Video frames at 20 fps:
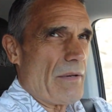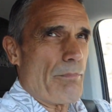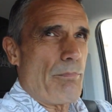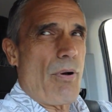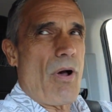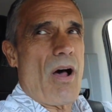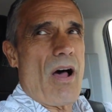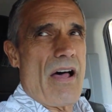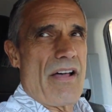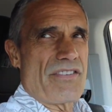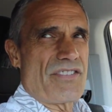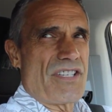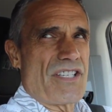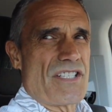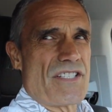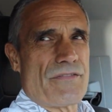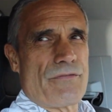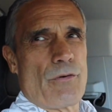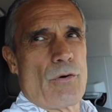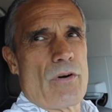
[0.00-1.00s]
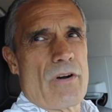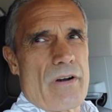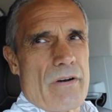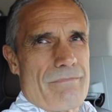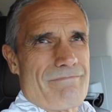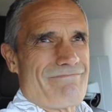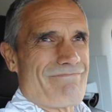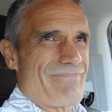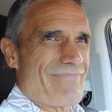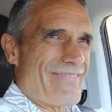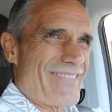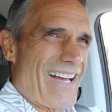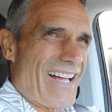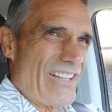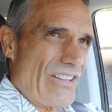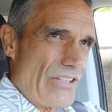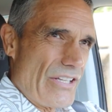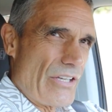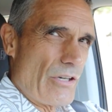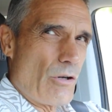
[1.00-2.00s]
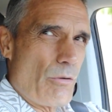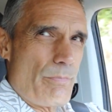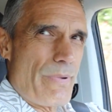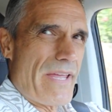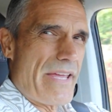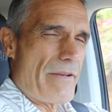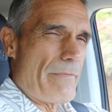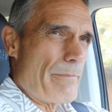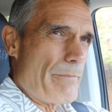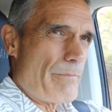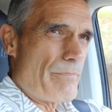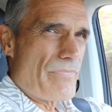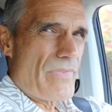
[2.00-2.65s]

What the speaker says: pauses for a little bit,